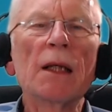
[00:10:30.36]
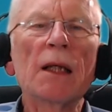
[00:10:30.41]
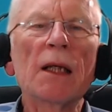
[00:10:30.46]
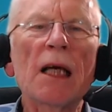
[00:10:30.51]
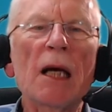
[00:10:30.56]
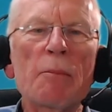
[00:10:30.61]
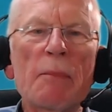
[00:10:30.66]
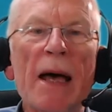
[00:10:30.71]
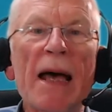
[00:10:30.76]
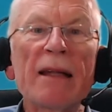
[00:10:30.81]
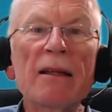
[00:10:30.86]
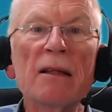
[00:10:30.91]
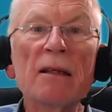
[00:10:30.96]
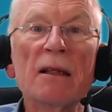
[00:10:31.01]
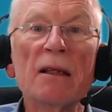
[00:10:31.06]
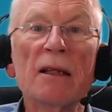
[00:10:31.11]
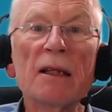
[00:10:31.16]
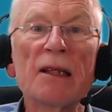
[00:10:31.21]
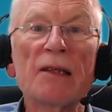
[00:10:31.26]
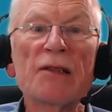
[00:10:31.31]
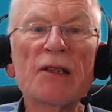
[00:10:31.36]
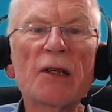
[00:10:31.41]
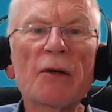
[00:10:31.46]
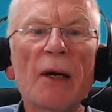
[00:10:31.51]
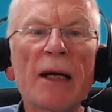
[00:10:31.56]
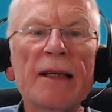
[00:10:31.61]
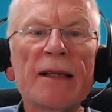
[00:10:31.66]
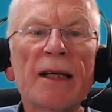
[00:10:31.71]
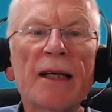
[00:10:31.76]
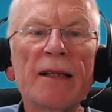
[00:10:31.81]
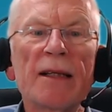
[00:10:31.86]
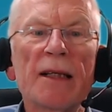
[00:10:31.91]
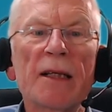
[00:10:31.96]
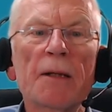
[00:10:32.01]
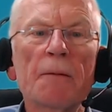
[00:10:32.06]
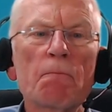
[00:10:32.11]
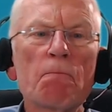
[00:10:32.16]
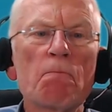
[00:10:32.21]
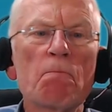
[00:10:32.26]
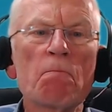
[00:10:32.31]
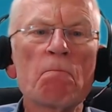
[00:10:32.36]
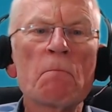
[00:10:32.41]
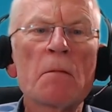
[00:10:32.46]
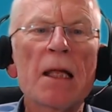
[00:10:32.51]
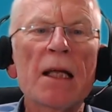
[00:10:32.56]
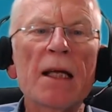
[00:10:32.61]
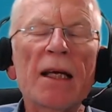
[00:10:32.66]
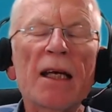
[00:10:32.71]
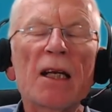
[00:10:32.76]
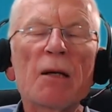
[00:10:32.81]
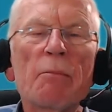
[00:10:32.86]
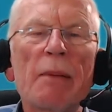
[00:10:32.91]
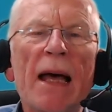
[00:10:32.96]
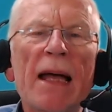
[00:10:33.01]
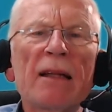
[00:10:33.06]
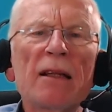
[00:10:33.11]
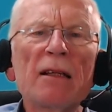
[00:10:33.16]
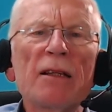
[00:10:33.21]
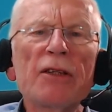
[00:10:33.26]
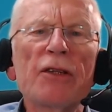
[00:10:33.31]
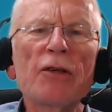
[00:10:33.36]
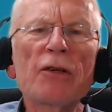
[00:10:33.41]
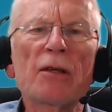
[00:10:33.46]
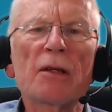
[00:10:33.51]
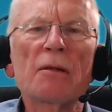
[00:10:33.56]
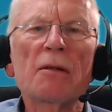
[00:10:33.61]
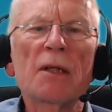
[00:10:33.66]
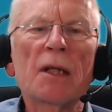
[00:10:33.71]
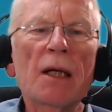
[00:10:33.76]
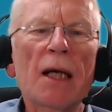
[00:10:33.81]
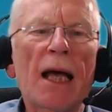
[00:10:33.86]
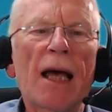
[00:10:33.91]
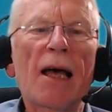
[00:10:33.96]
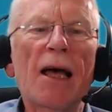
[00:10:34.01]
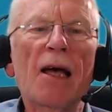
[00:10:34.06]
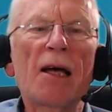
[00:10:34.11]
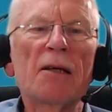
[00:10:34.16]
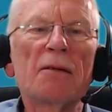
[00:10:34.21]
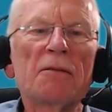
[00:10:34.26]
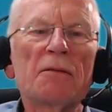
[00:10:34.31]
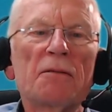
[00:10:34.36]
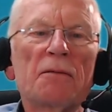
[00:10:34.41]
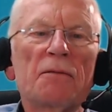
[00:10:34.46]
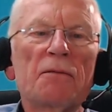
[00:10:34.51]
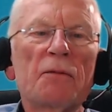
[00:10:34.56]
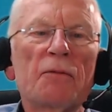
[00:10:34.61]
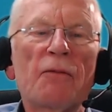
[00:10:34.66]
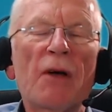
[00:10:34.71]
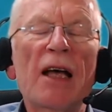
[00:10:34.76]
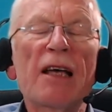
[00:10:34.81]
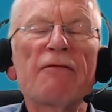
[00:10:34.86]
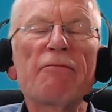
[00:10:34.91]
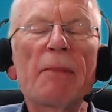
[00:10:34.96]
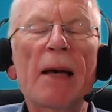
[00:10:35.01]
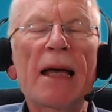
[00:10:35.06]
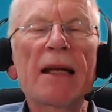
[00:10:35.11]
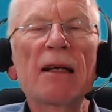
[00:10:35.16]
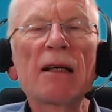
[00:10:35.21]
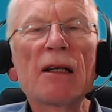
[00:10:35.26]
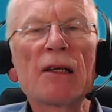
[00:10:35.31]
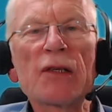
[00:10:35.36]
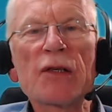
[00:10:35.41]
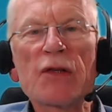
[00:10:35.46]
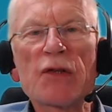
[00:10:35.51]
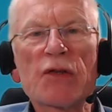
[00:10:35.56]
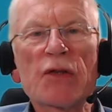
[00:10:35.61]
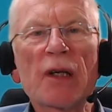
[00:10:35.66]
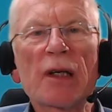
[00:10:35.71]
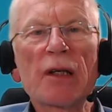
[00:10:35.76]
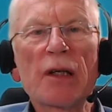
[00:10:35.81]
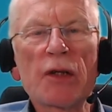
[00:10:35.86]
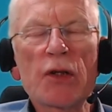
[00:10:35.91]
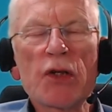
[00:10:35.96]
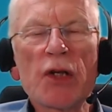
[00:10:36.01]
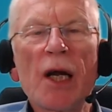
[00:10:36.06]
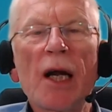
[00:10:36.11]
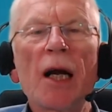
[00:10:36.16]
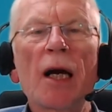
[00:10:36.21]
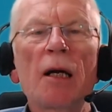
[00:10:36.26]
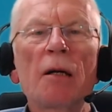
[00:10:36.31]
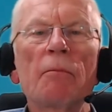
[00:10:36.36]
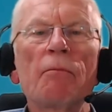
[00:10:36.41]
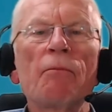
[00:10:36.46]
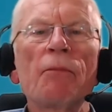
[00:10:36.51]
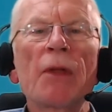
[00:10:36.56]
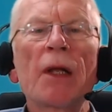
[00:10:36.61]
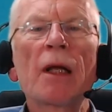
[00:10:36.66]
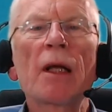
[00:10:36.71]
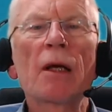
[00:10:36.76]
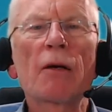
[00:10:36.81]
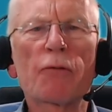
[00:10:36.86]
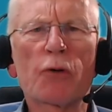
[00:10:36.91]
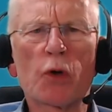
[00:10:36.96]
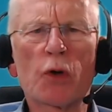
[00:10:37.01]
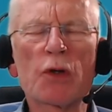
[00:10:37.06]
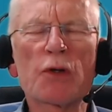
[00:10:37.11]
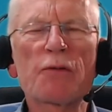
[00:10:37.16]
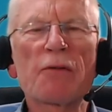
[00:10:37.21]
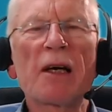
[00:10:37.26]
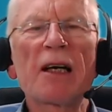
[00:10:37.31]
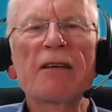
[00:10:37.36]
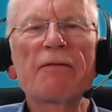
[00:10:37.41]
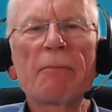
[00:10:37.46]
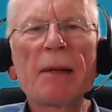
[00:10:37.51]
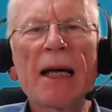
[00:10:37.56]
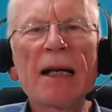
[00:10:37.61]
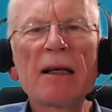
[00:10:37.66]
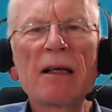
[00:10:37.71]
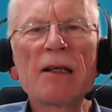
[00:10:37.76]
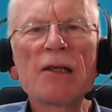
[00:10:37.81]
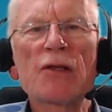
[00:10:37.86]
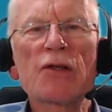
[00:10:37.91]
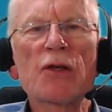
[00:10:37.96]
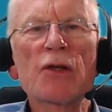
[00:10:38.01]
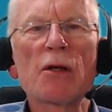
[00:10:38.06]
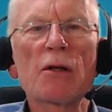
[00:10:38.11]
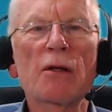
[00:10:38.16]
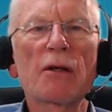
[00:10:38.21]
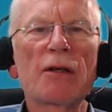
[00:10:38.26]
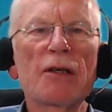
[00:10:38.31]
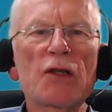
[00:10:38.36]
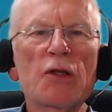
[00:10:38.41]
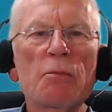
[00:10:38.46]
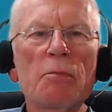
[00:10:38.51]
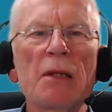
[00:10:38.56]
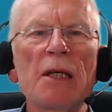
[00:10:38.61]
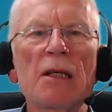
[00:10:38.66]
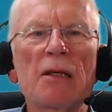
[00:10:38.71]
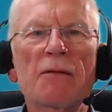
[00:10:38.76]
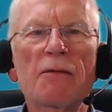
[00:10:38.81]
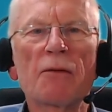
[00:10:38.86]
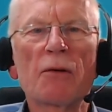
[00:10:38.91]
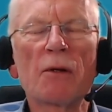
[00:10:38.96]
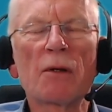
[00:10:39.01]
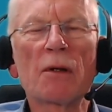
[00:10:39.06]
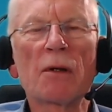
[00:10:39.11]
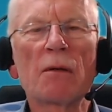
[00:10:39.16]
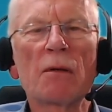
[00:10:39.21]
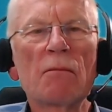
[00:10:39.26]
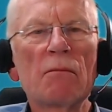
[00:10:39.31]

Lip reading: a panel is a great idea. In a panel you can have 5 panelists and a chair. Of course, 5 panelists are not going to speak for